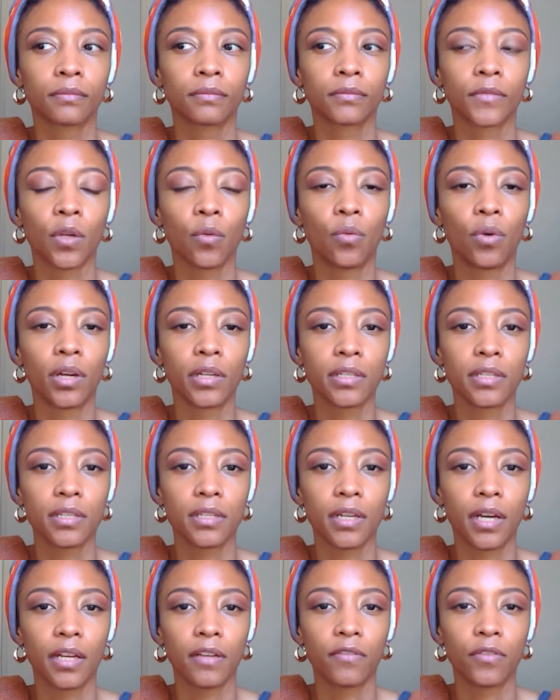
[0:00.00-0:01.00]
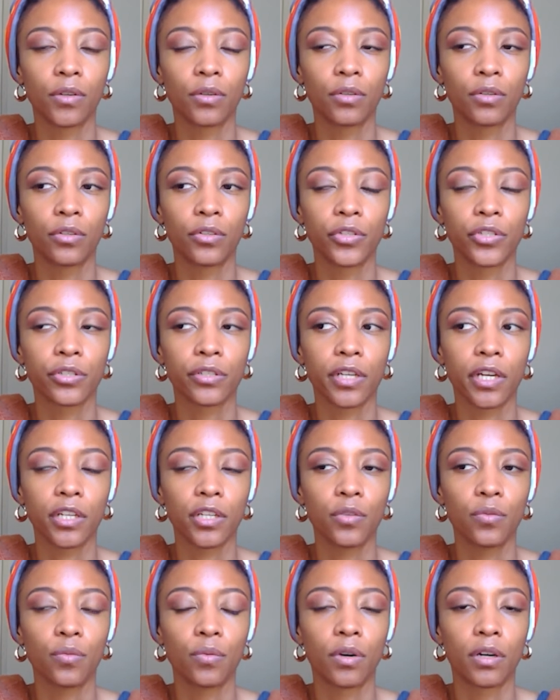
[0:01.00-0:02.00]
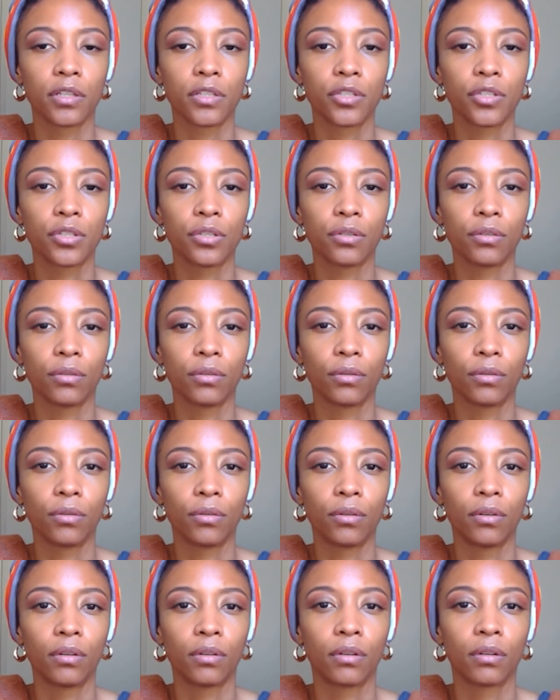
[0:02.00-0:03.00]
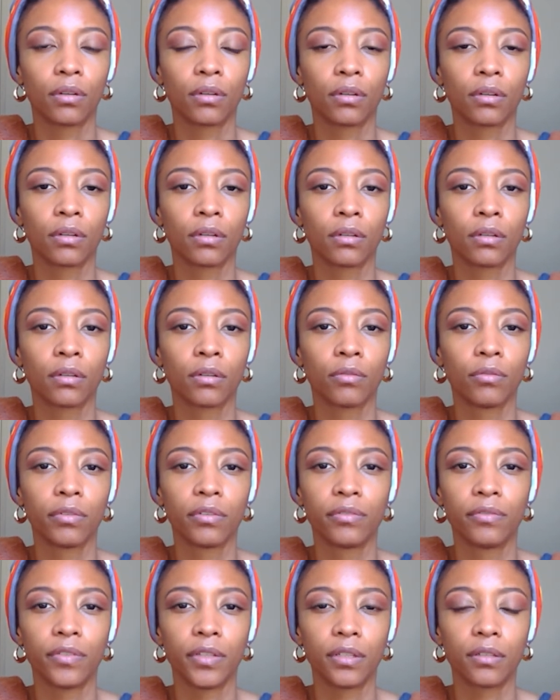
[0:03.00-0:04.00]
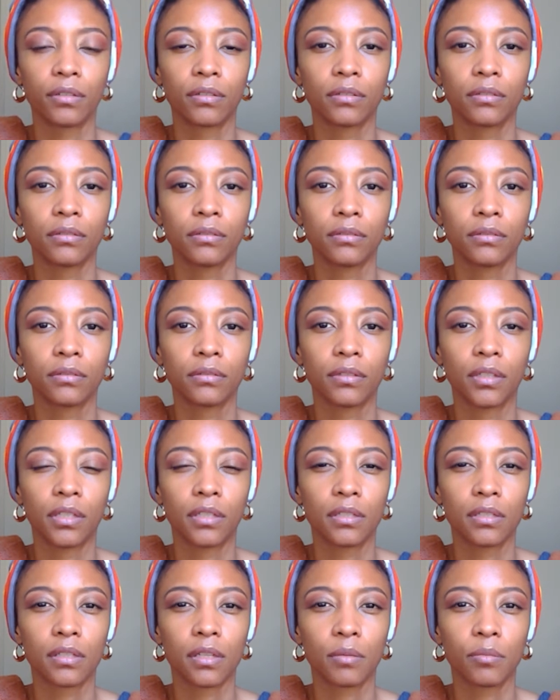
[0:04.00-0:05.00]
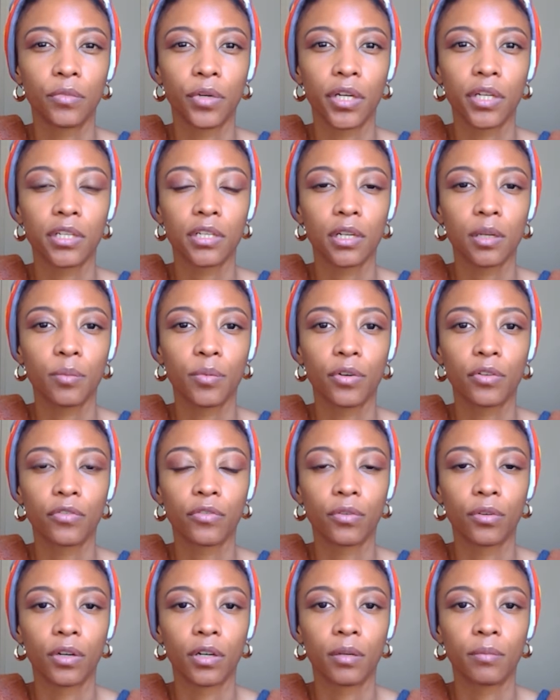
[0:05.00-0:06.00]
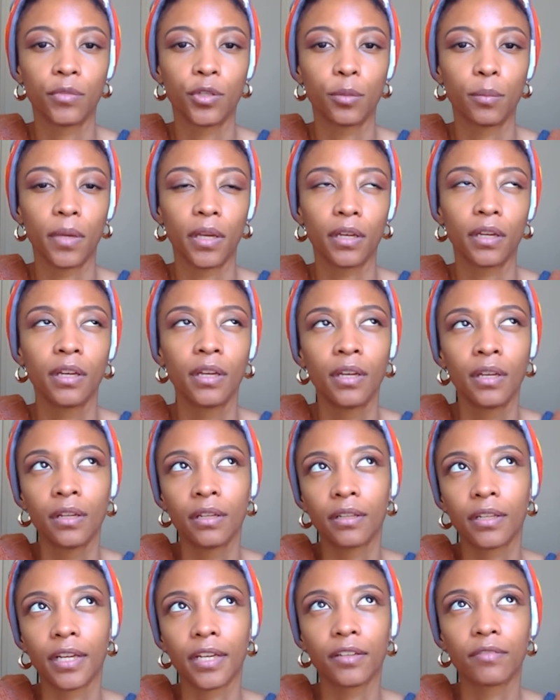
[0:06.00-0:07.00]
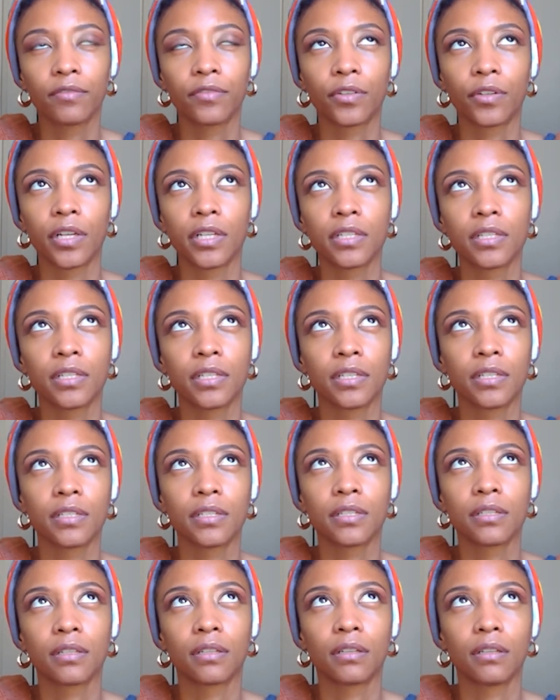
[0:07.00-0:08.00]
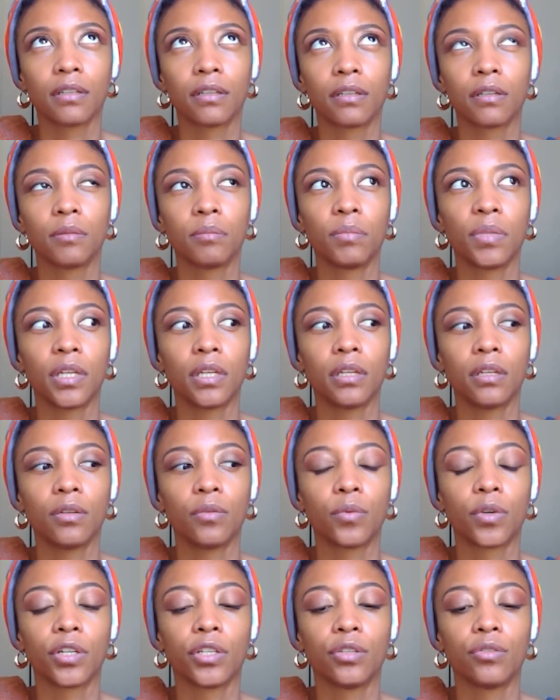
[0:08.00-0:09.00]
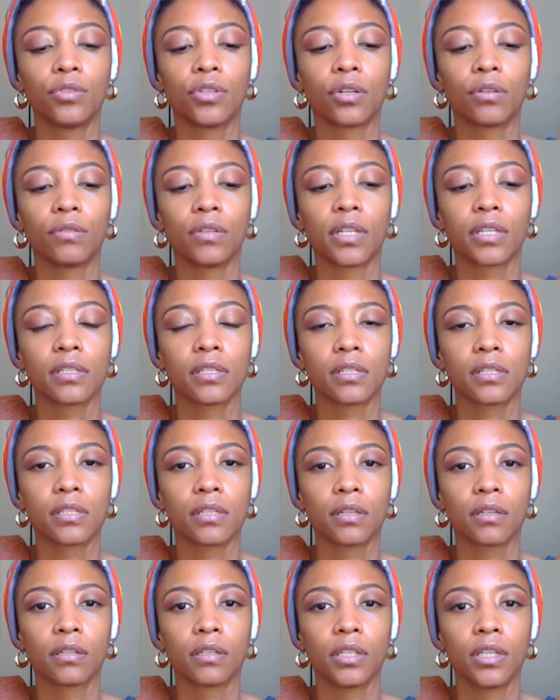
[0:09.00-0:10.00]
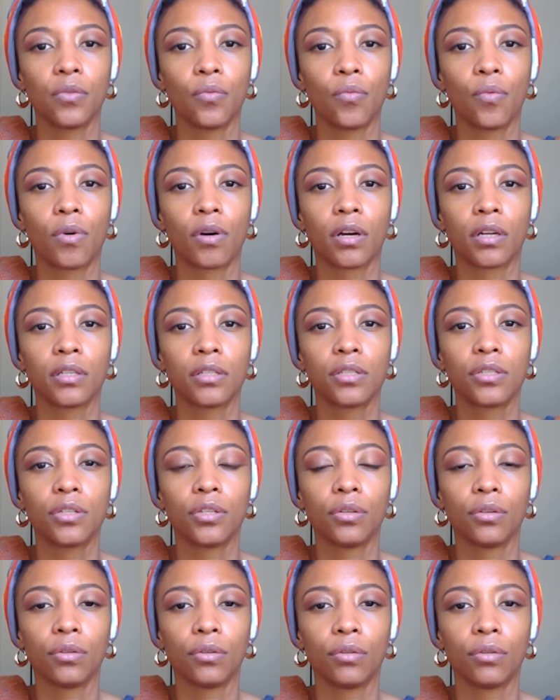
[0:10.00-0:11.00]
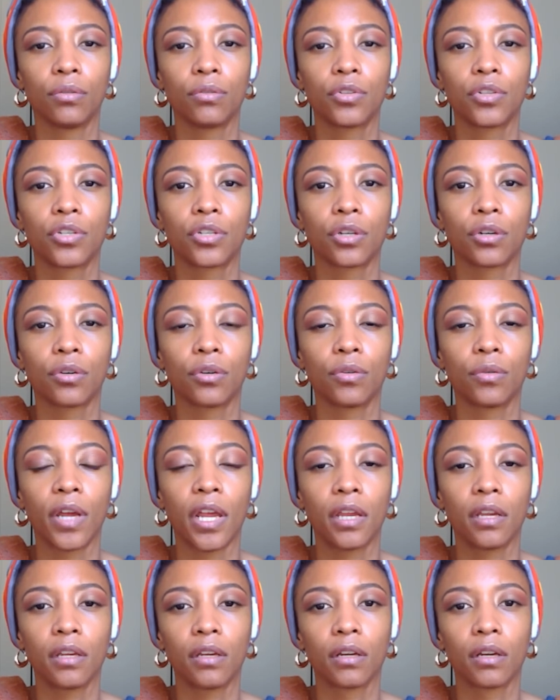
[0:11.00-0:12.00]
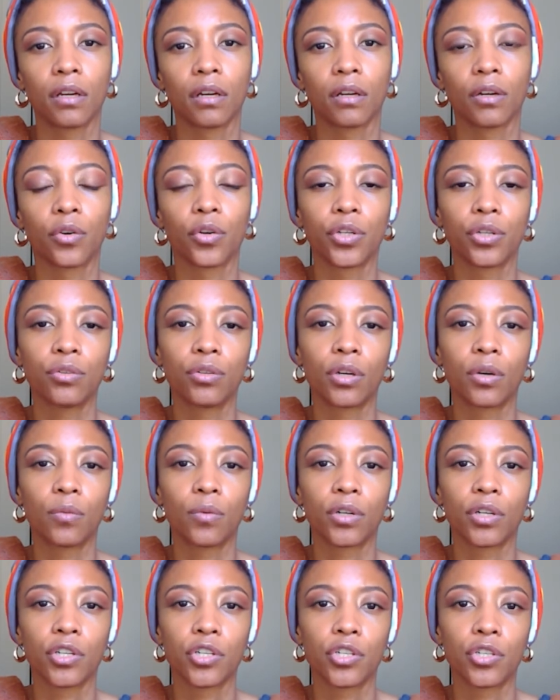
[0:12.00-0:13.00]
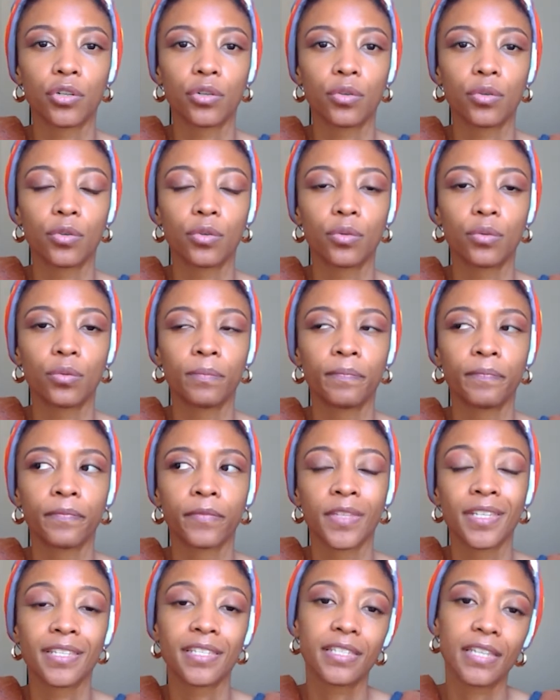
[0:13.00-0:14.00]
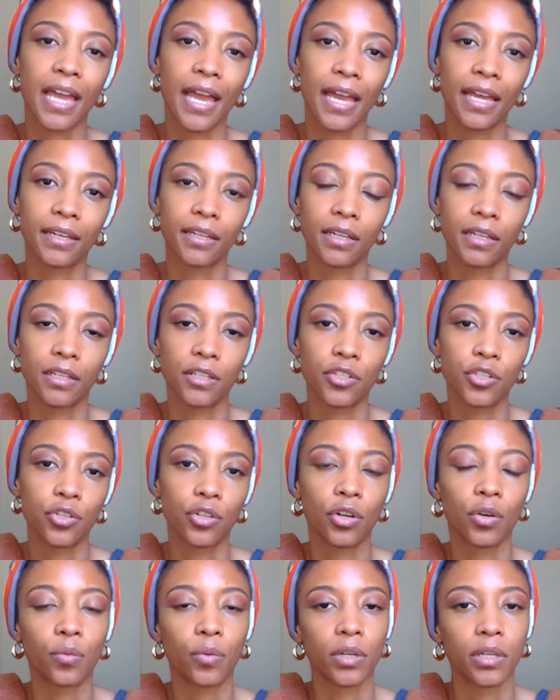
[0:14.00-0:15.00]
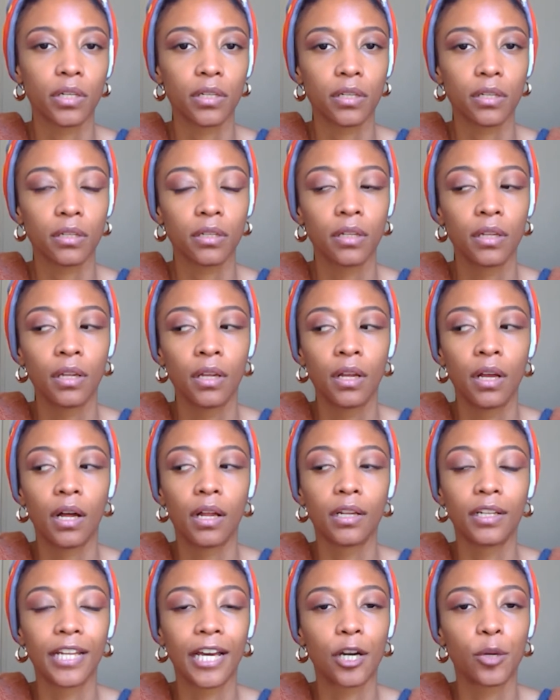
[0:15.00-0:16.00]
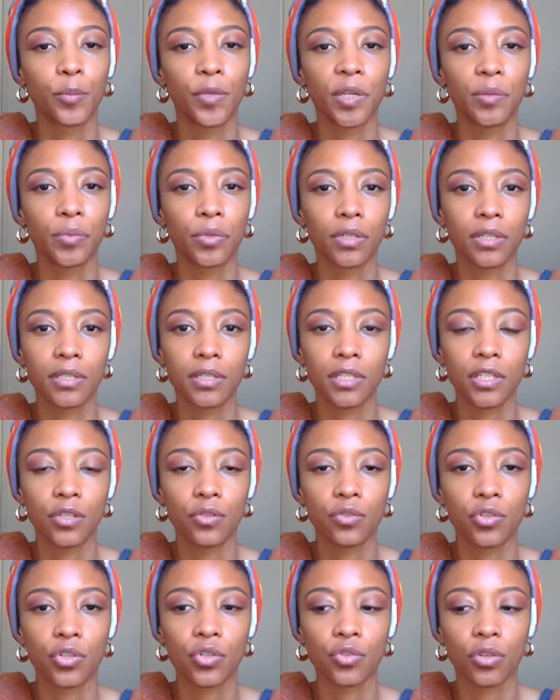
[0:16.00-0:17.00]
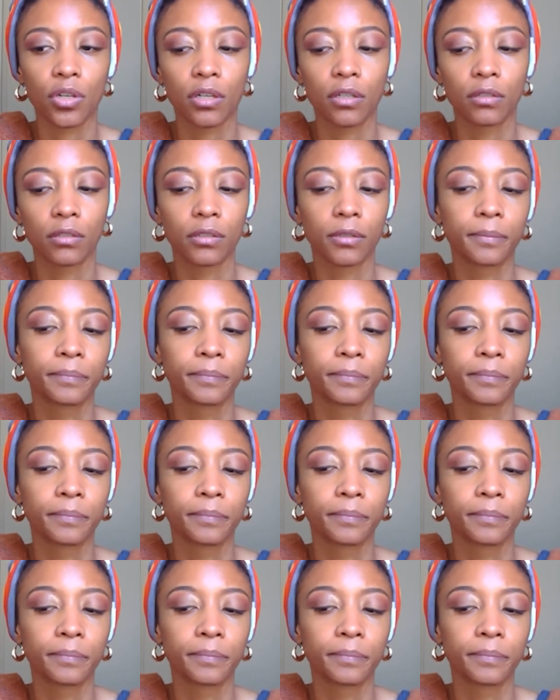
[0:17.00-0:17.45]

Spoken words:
want to divulge, or that you want to reveal in some way, shape, or form. You may, like, for instance, it can be where you don't necessarily want to show anger, or you don't want to show sadness, you don't want to allow people to see you struggle,